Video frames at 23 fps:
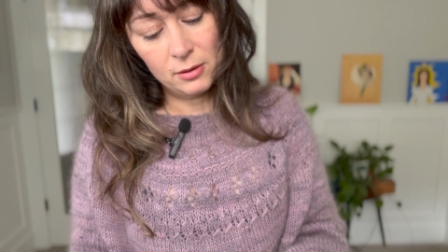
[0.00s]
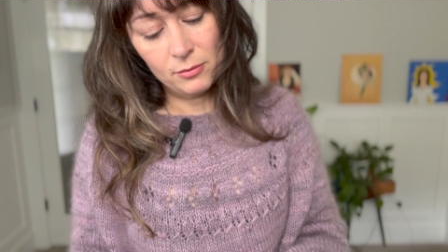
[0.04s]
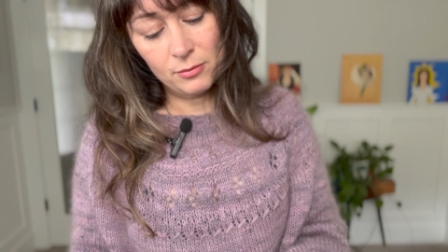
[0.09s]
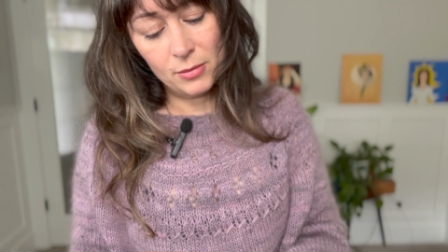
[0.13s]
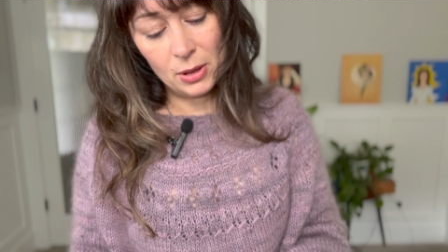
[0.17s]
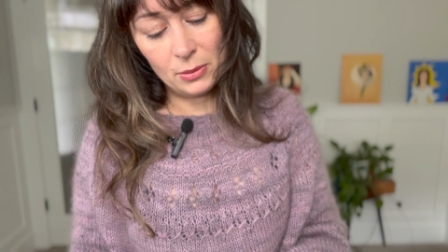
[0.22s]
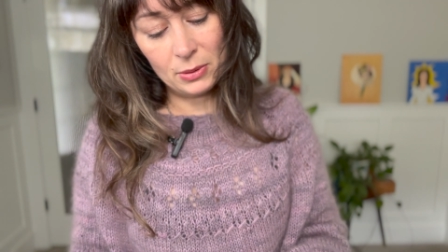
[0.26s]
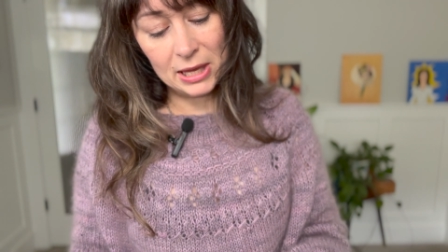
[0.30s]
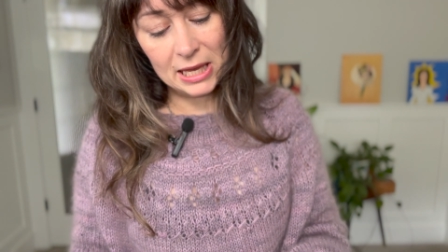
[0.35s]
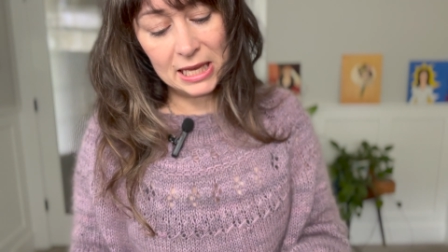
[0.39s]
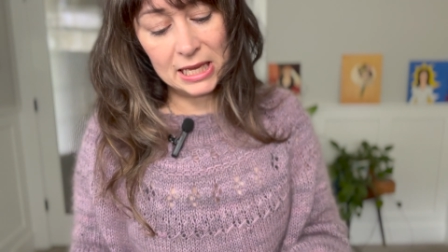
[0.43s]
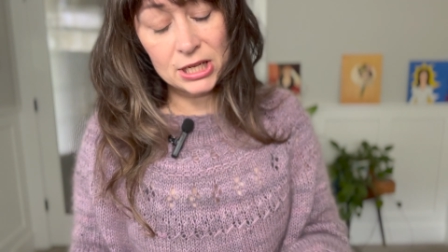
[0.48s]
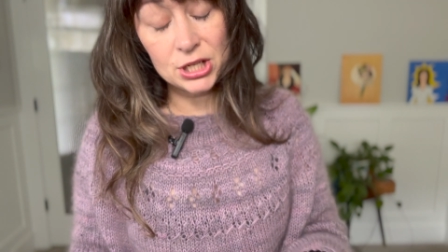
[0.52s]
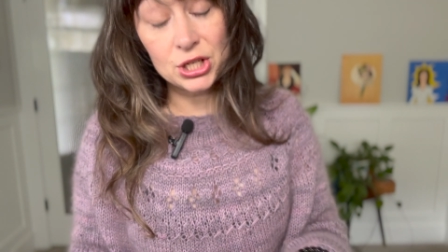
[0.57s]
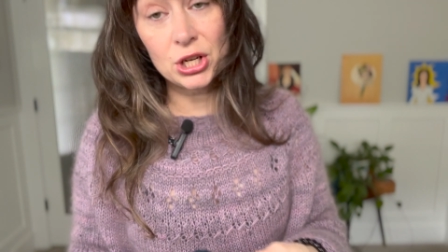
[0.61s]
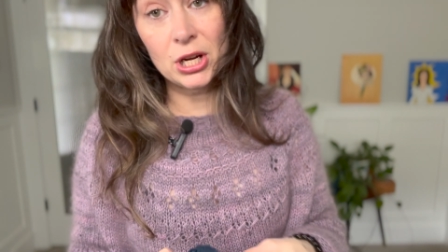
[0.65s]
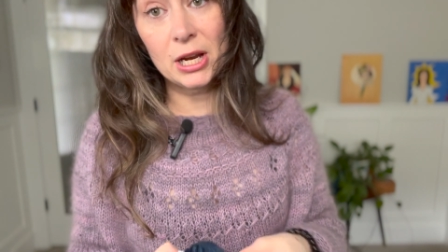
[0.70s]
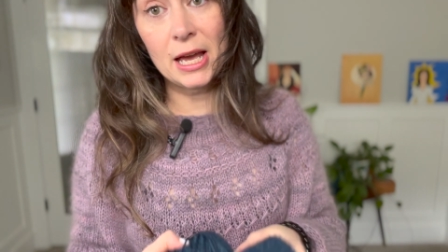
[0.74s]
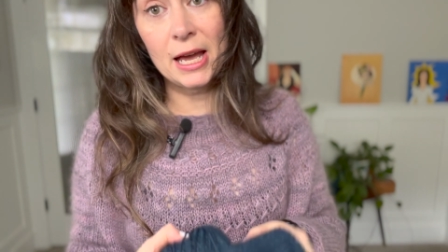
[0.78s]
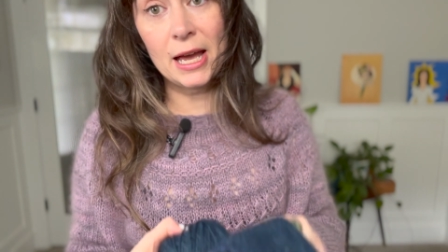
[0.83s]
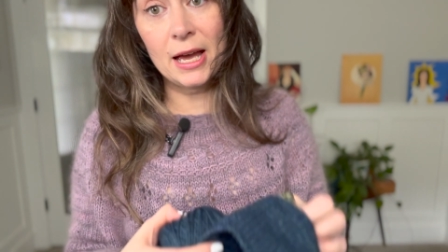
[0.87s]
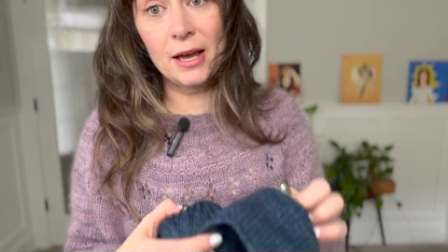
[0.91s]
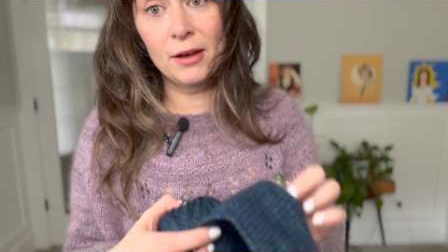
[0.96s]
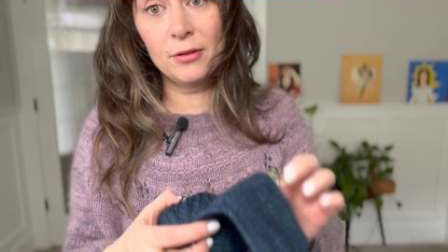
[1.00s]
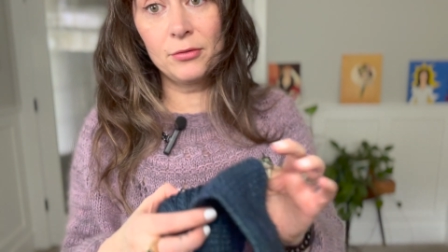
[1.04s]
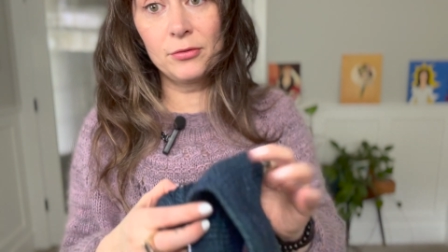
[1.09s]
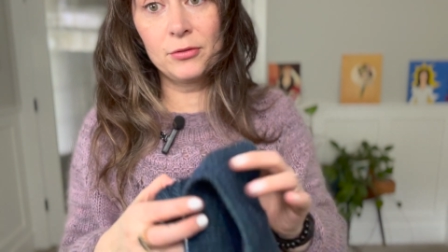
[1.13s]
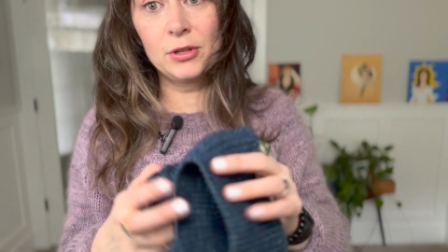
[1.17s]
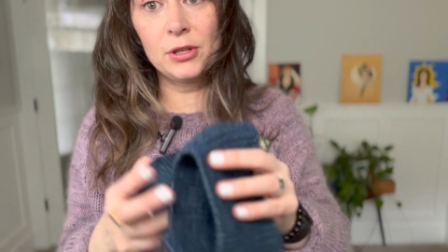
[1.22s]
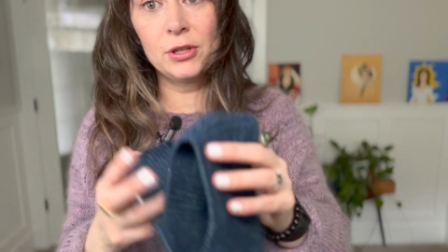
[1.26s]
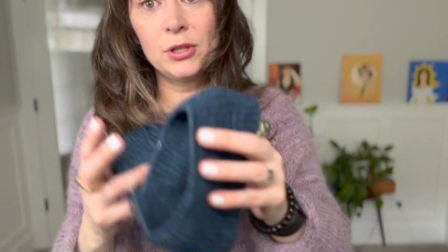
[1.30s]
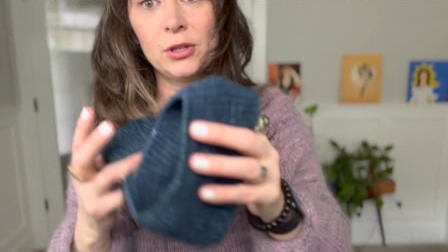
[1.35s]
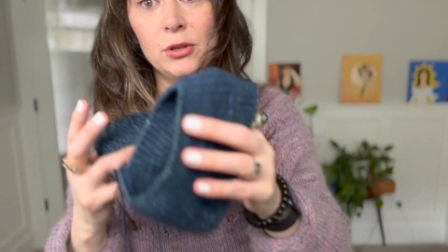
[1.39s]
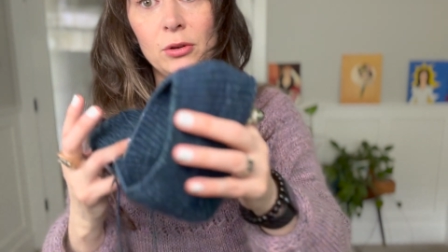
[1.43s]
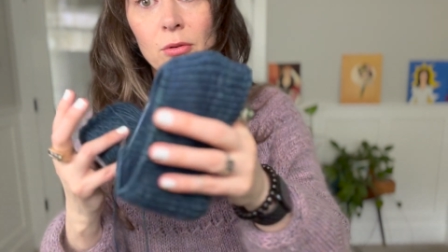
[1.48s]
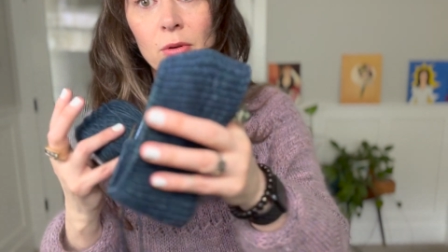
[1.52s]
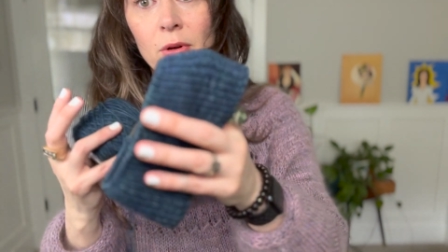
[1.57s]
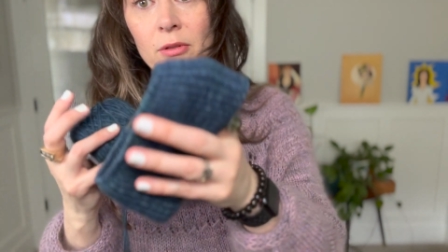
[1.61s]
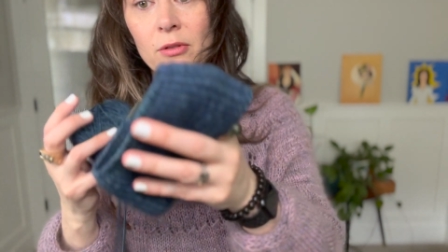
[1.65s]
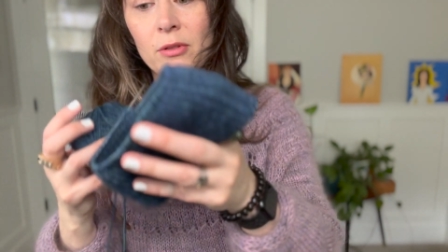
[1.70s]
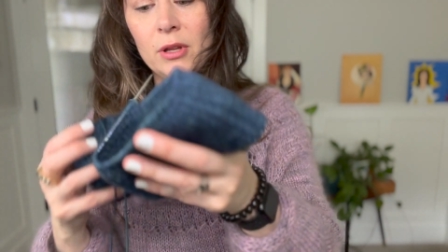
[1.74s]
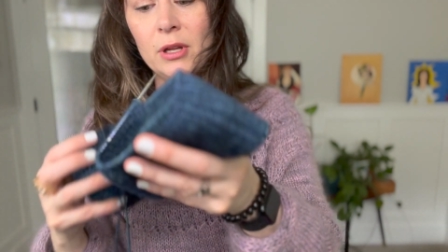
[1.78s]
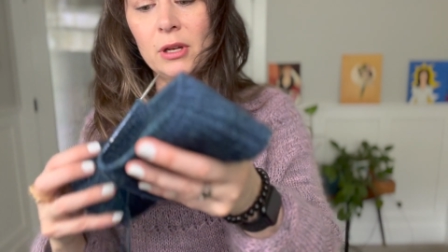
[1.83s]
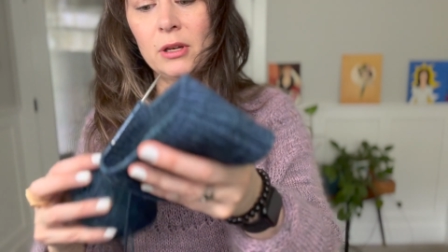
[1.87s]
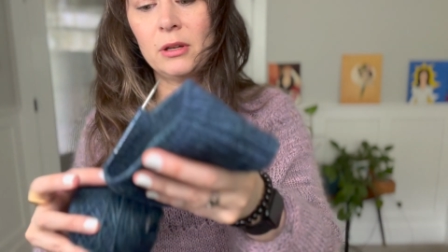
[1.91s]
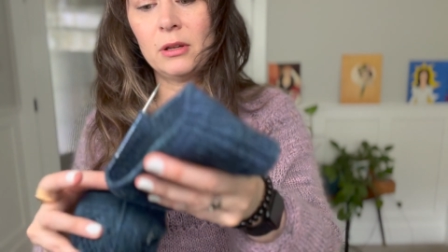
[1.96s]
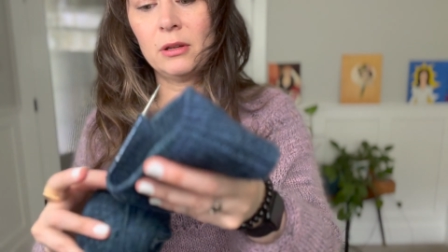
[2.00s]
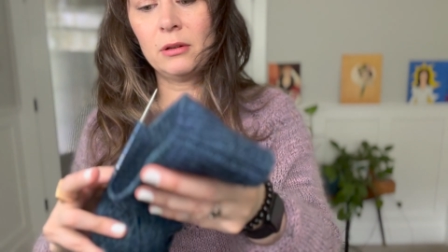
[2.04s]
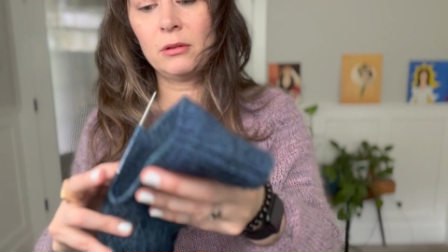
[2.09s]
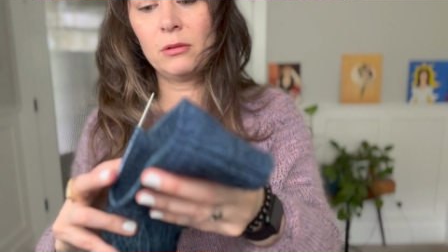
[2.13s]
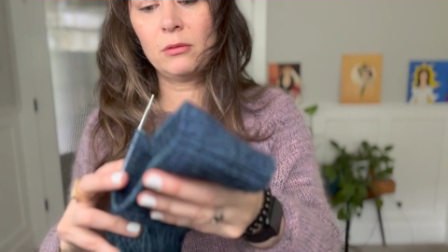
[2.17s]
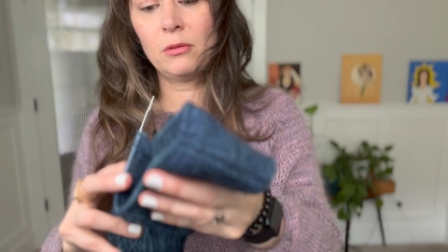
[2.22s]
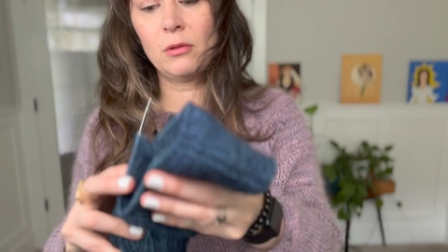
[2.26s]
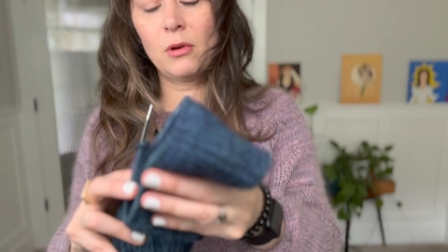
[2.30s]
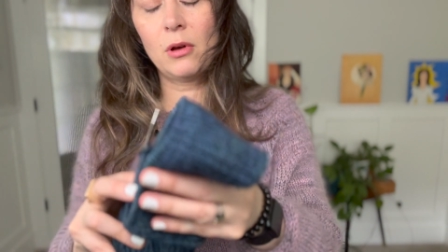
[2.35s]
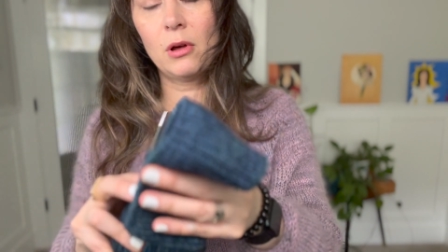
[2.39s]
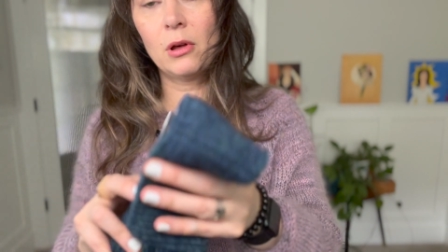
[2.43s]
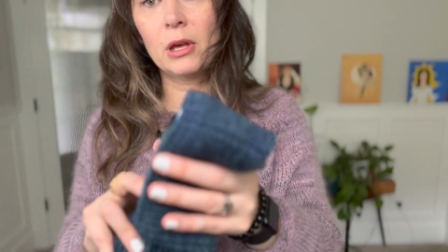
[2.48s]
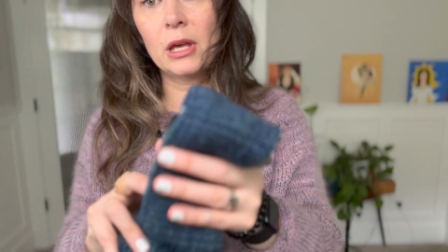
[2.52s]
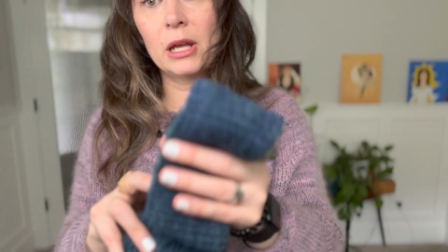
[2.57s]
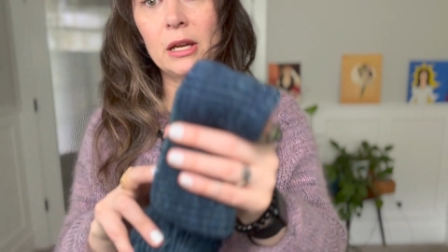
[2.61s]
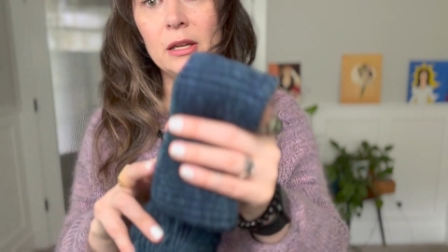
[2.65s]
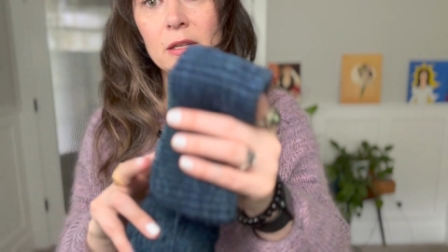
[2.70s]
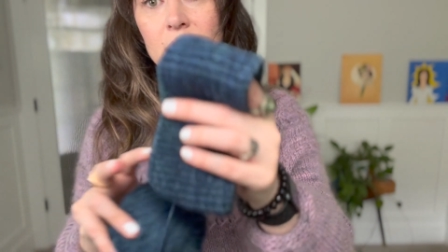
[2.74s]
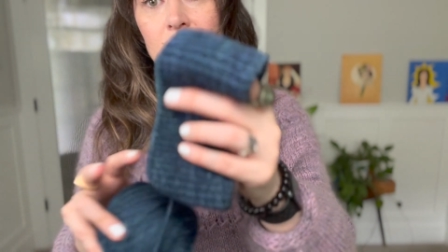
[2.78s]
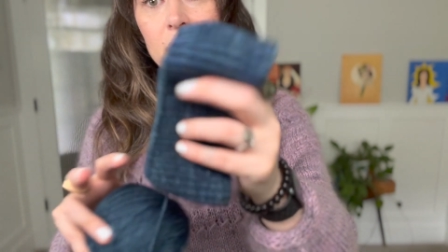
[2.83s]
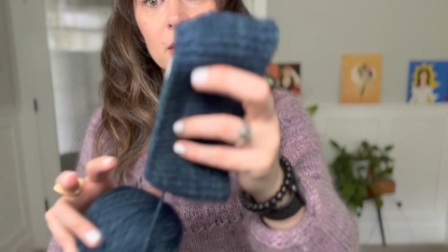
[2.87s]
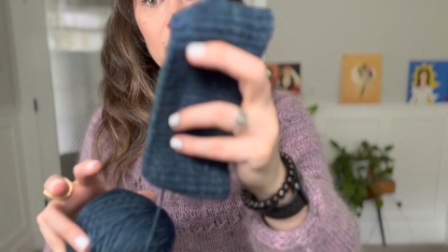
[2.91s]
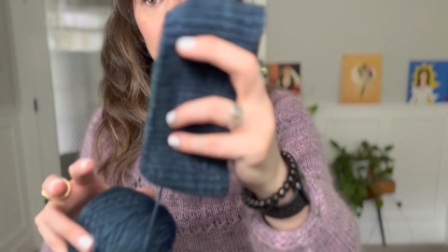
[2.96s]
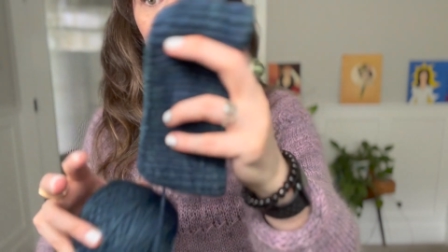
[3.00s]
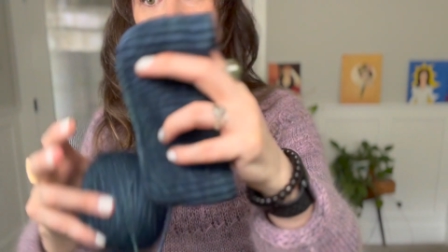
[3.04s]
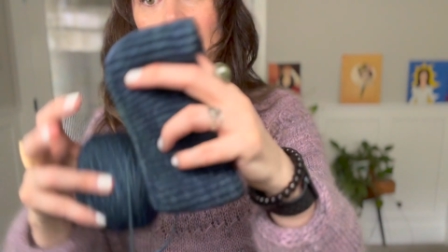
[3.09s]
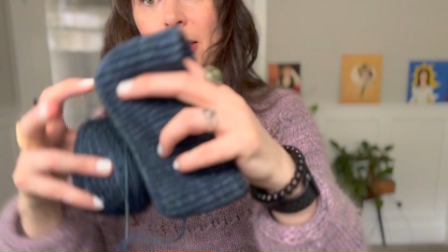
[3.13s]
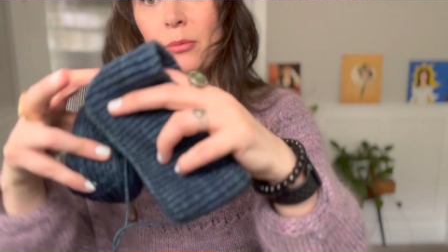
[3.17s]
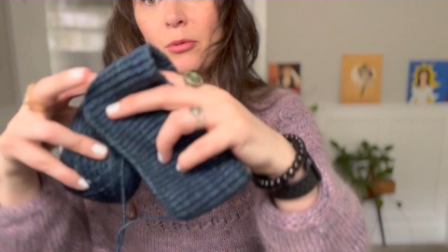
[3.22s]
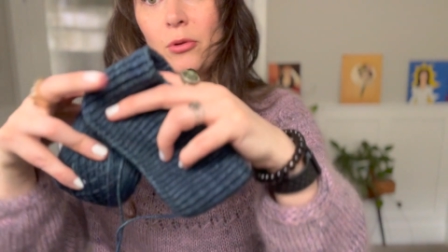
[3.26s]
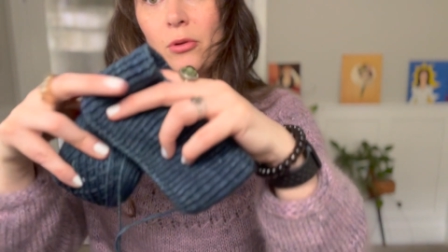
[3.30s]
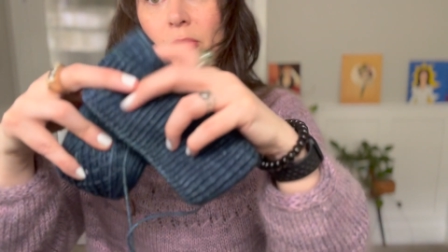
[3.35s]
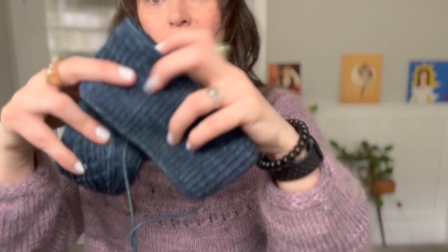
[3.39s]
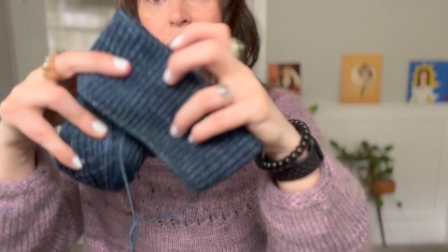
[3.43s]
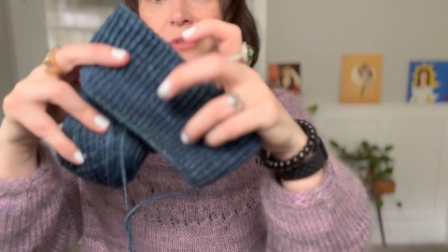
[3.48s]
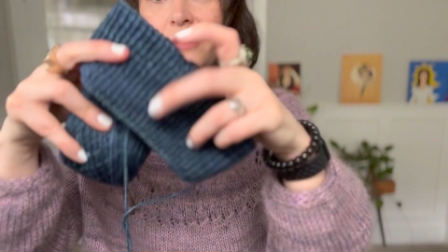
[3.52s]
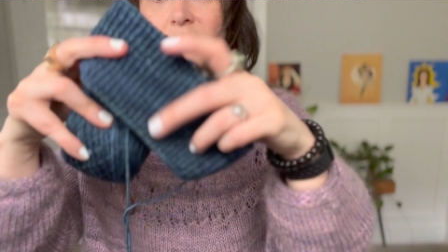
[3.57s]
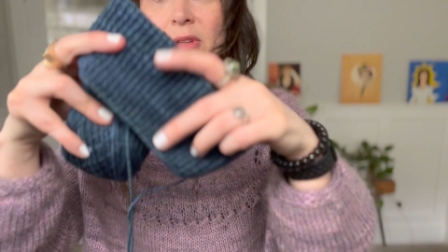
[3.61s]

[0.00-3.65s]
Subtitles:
maybe 1.5 inches to do, and then I'll get into the cables